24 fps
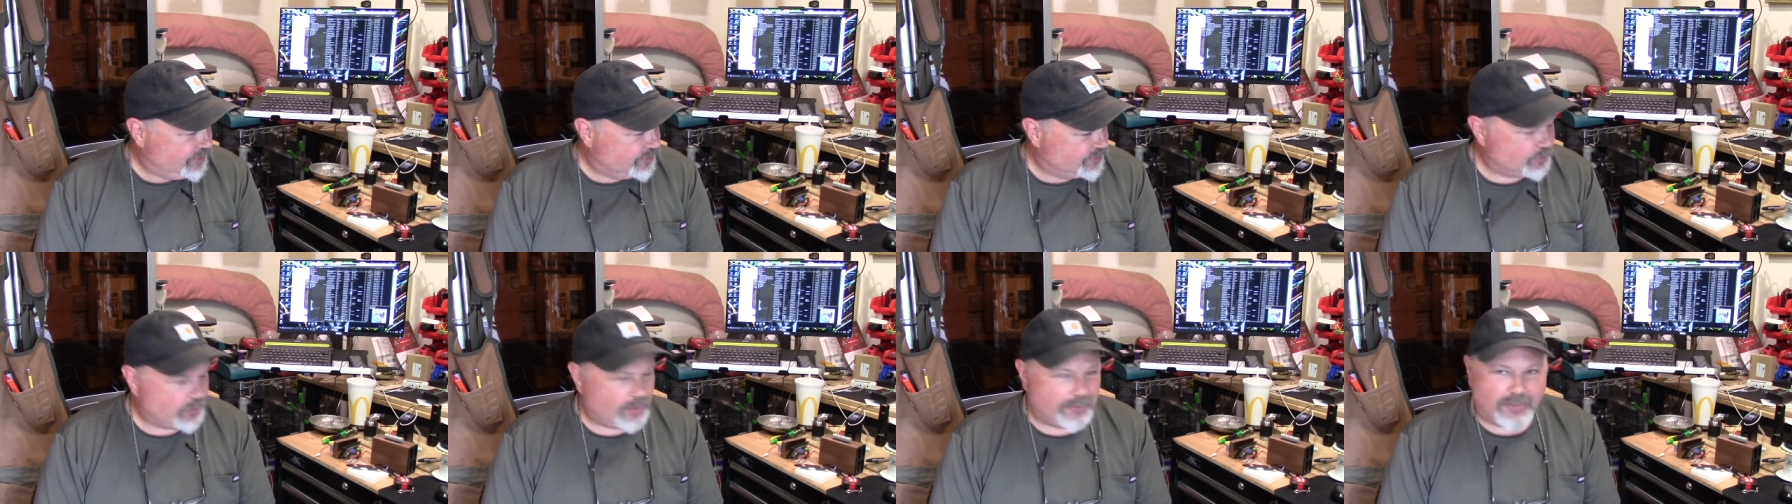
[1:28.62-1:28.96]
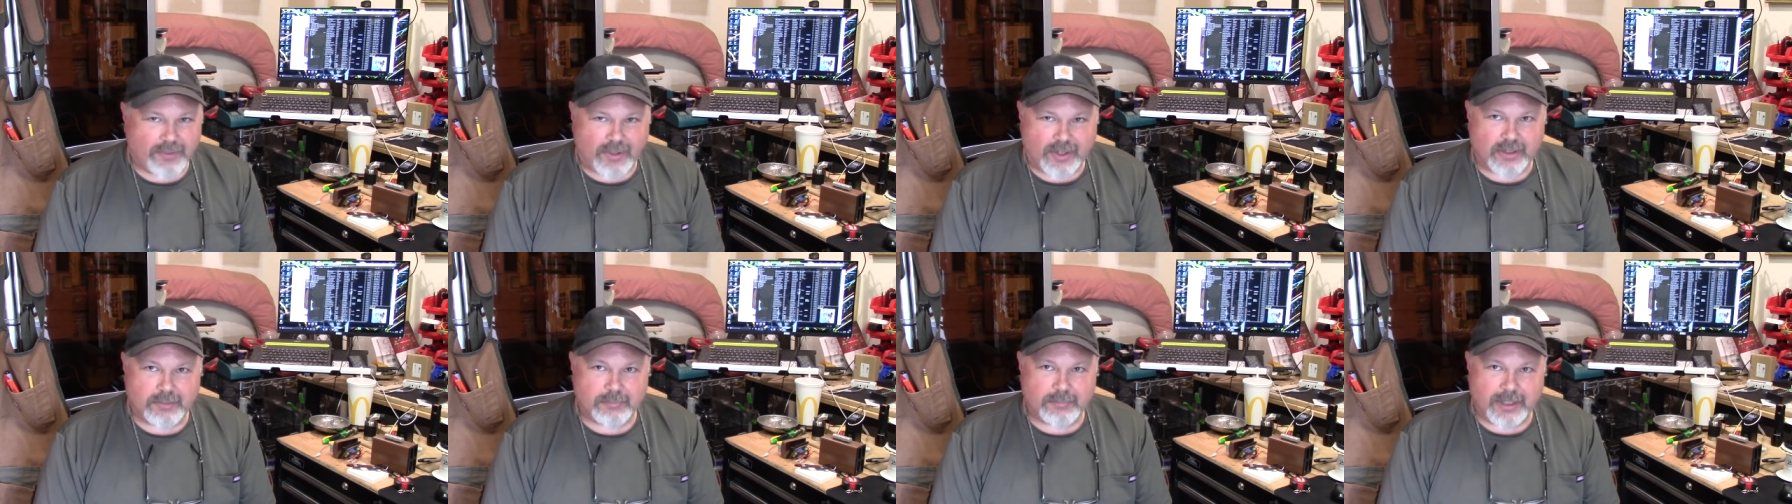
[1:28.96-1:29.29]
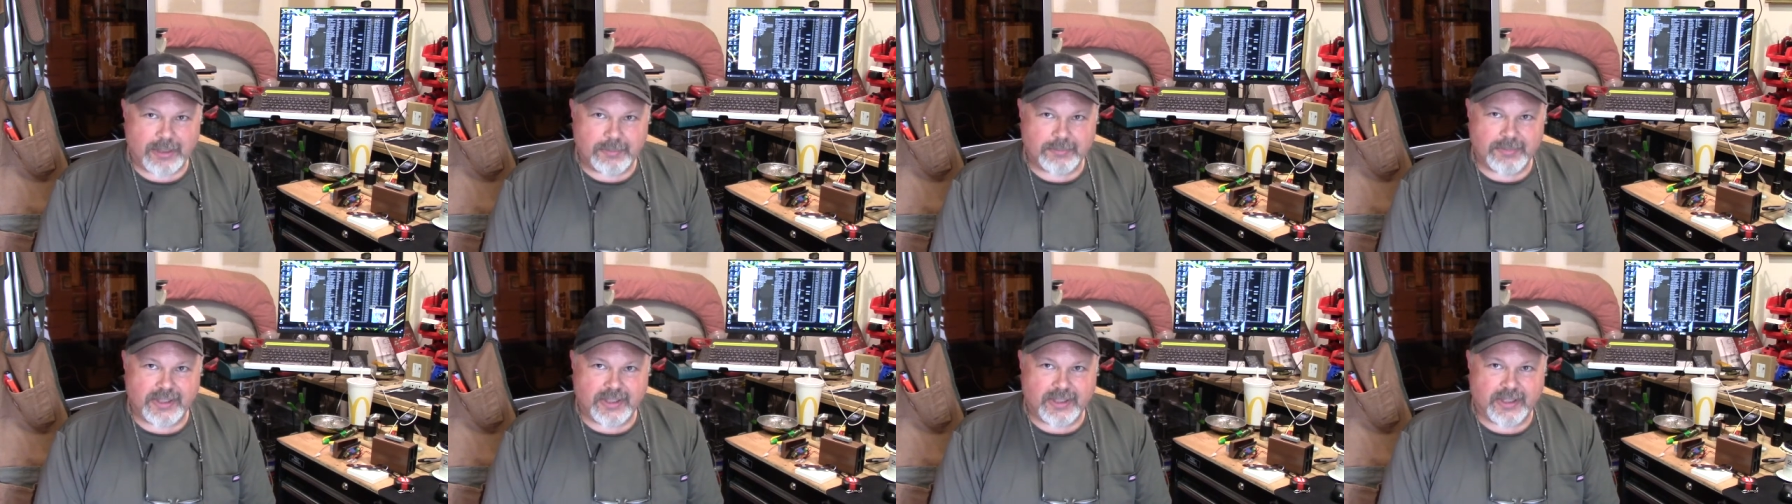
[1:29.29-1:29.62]
so I thought it
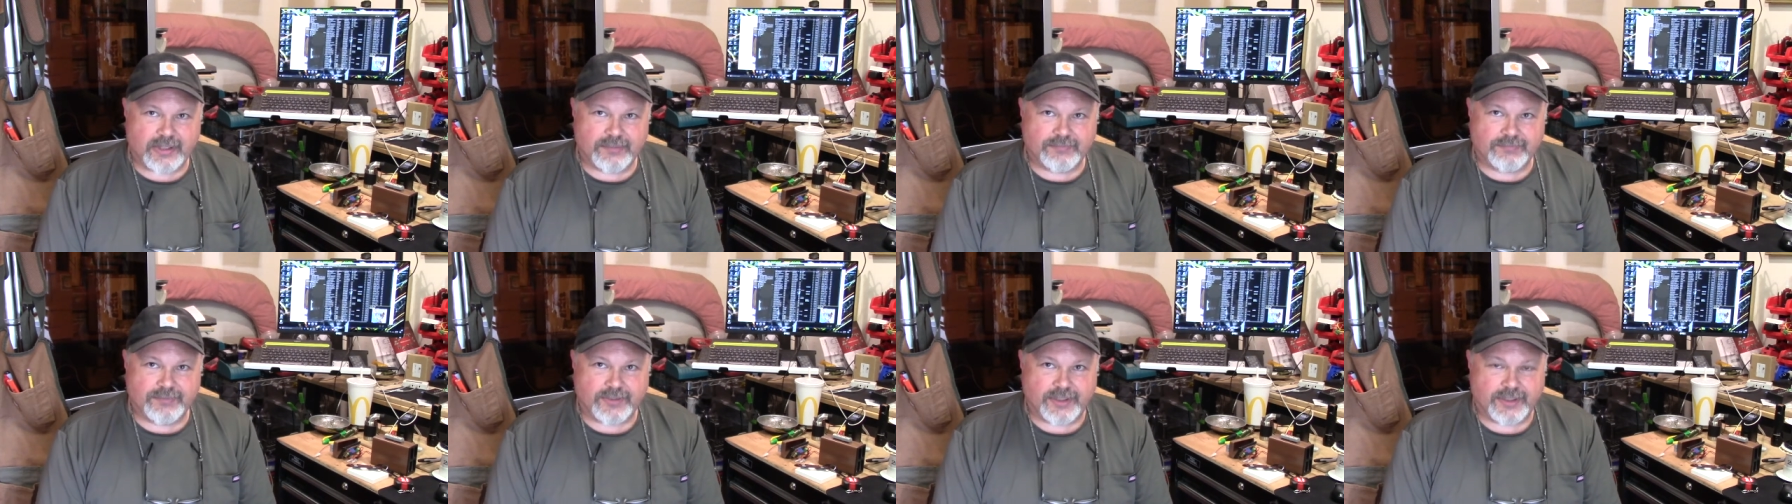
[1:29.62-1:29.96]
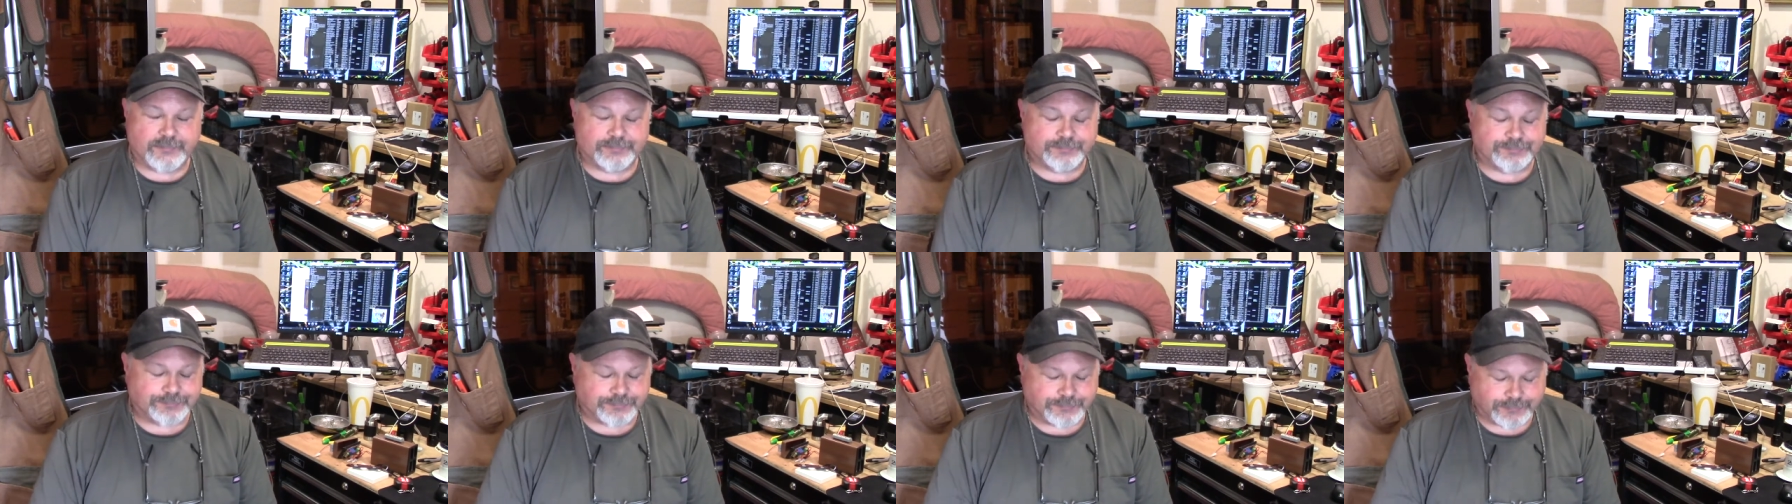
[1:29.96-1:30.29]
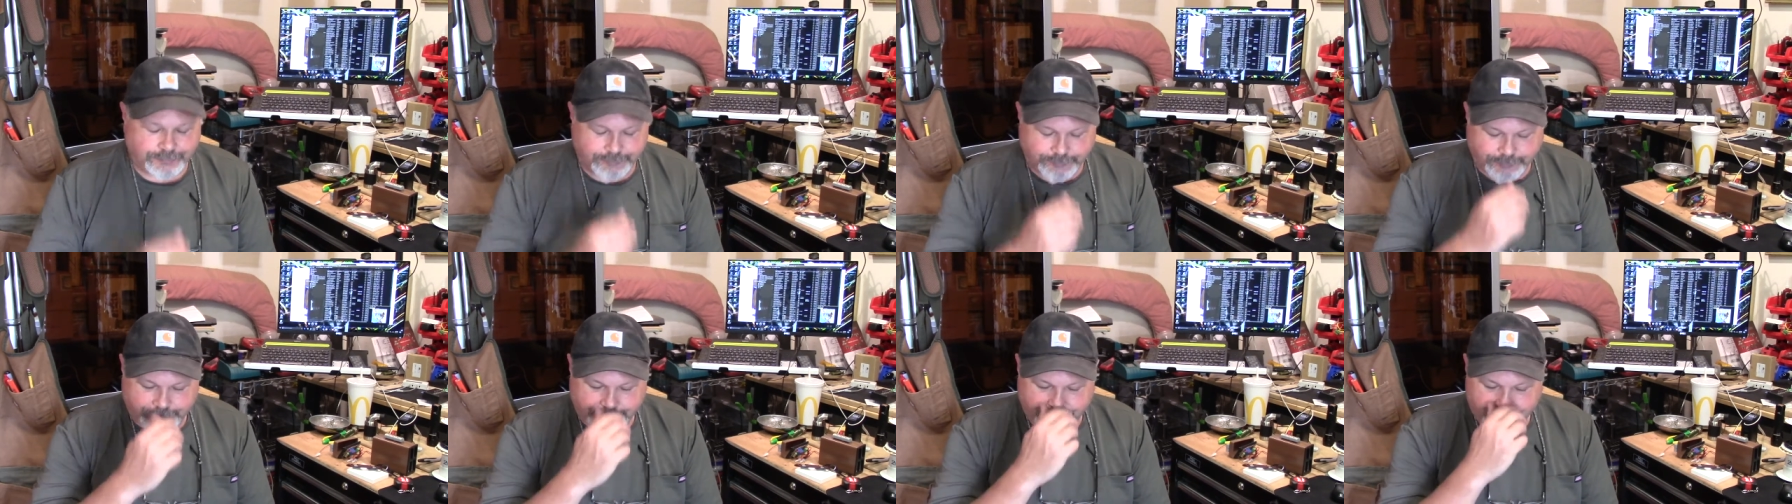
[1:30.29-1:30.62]
might be kind of fun.
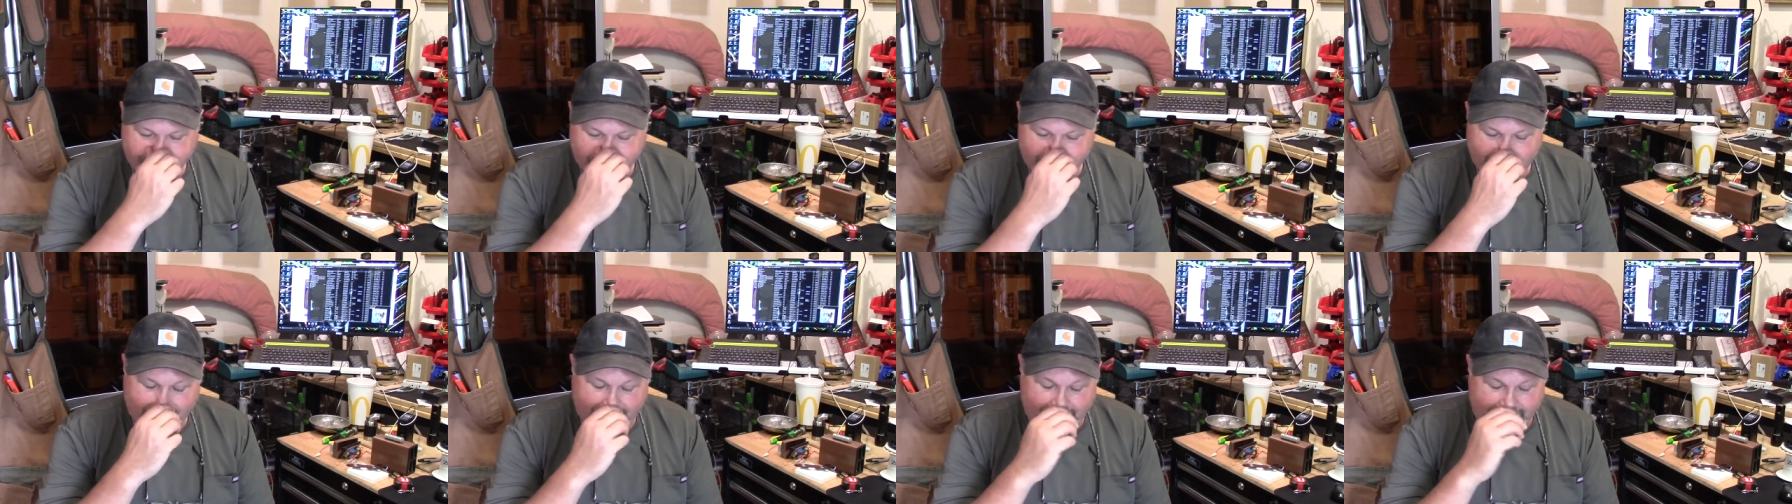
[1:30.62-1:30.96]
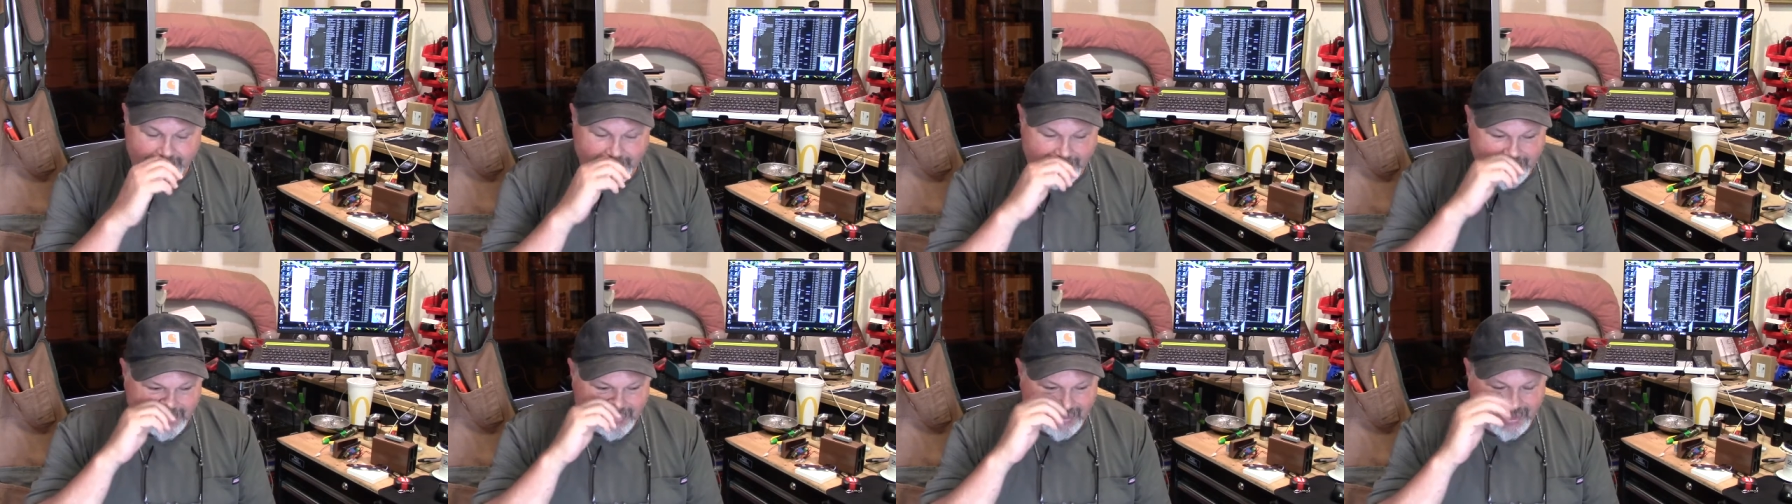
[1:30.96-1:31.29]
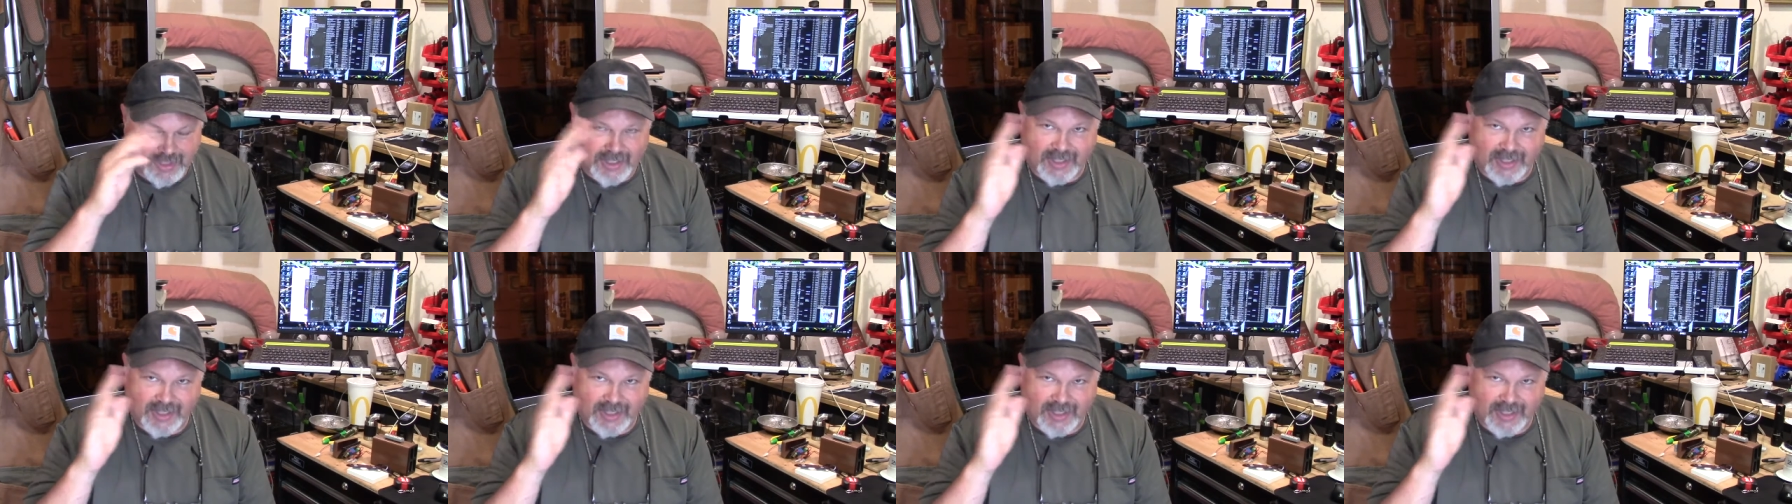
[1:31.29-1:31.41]
Now,